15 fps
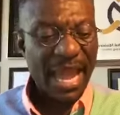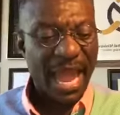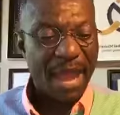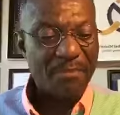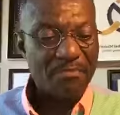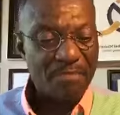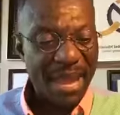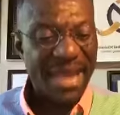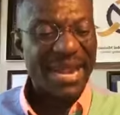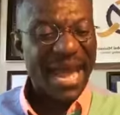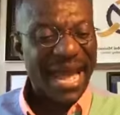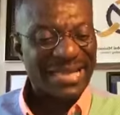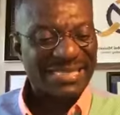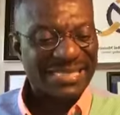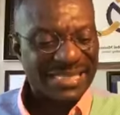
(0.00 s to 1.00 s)
and made
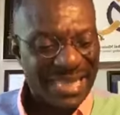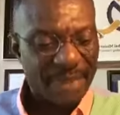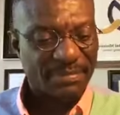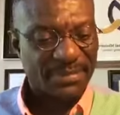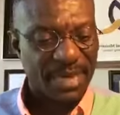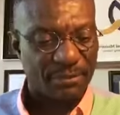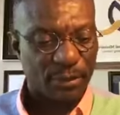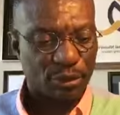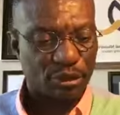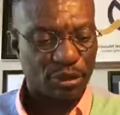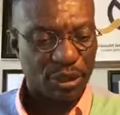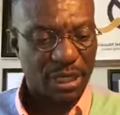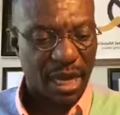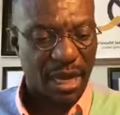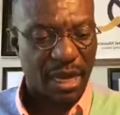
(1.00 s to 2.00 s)
acceptable
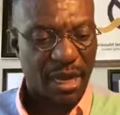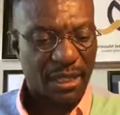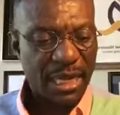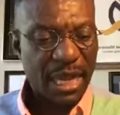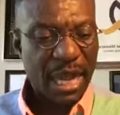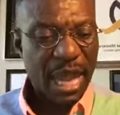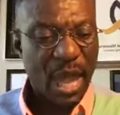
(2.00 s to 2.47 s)
to God.